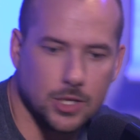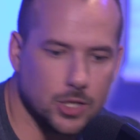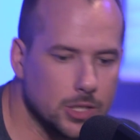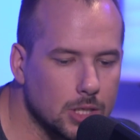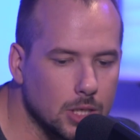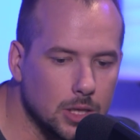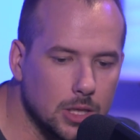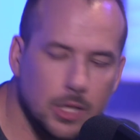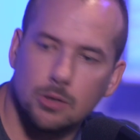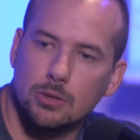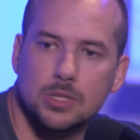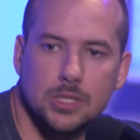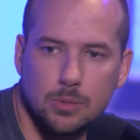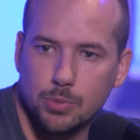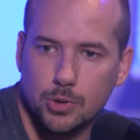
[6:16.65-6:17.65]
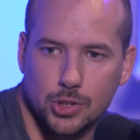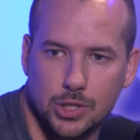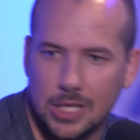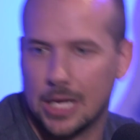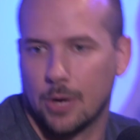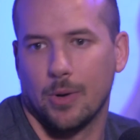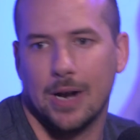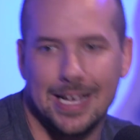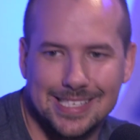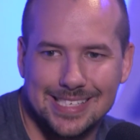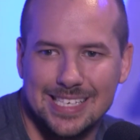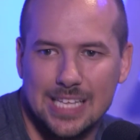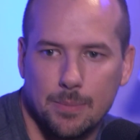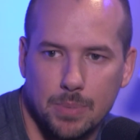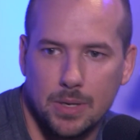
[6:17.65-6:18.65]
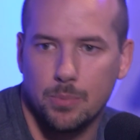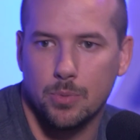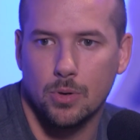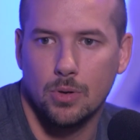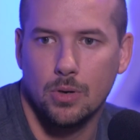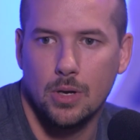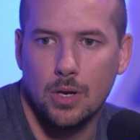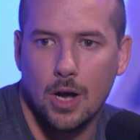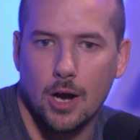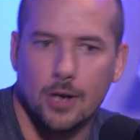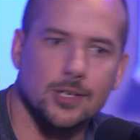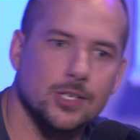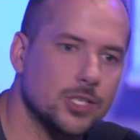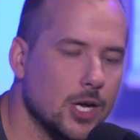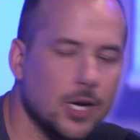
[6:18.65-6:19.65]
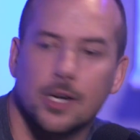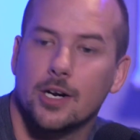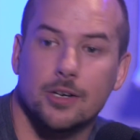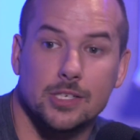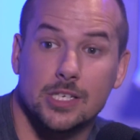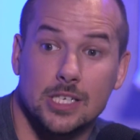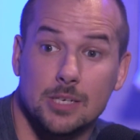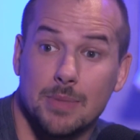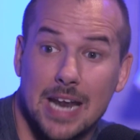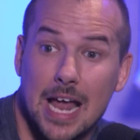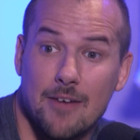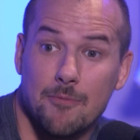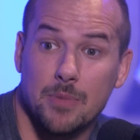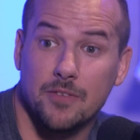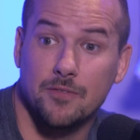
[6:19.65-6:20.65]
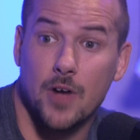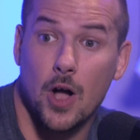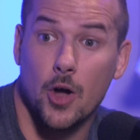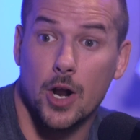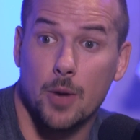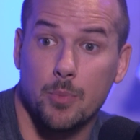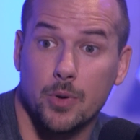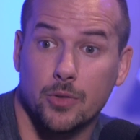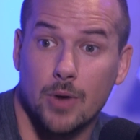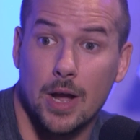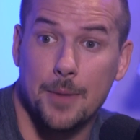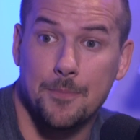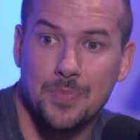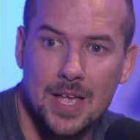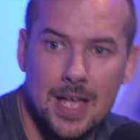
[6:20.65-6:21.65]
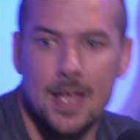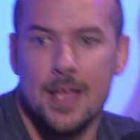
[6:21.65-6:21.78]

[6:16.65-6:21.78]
Just the little simple shit. Like when I see that people are stuck in our system that haven't been followed up with, right? Yeah.